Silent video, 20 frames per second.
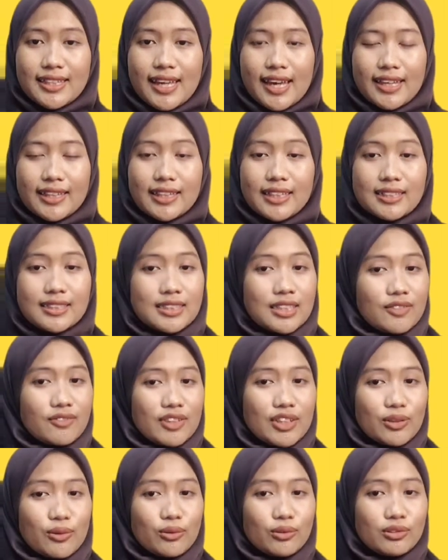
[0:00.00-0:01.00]
and
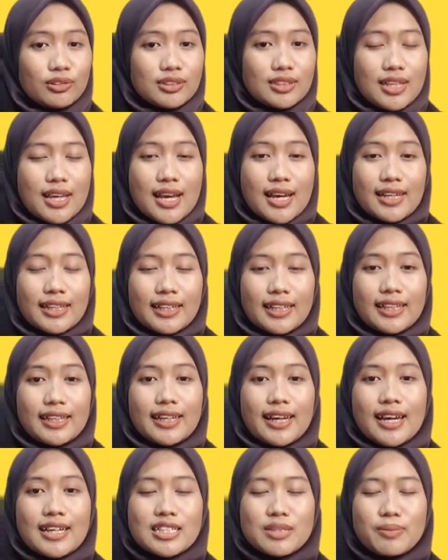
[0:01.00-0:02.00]
achieving goals, clear
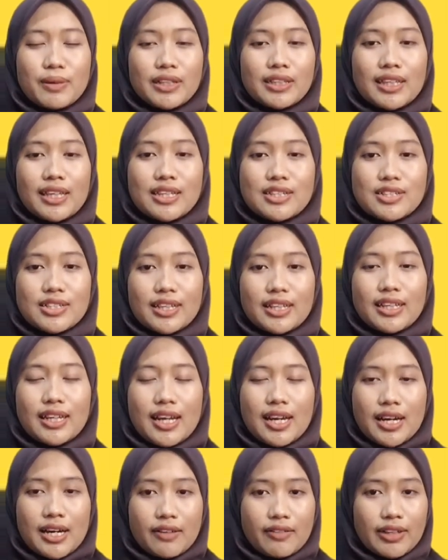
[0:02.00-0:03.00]
expectation,
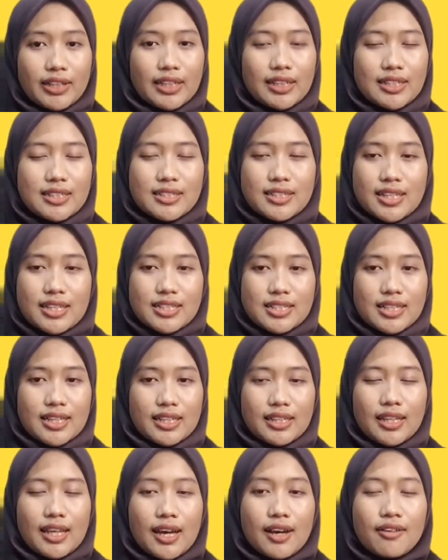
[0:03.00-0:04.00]
organization,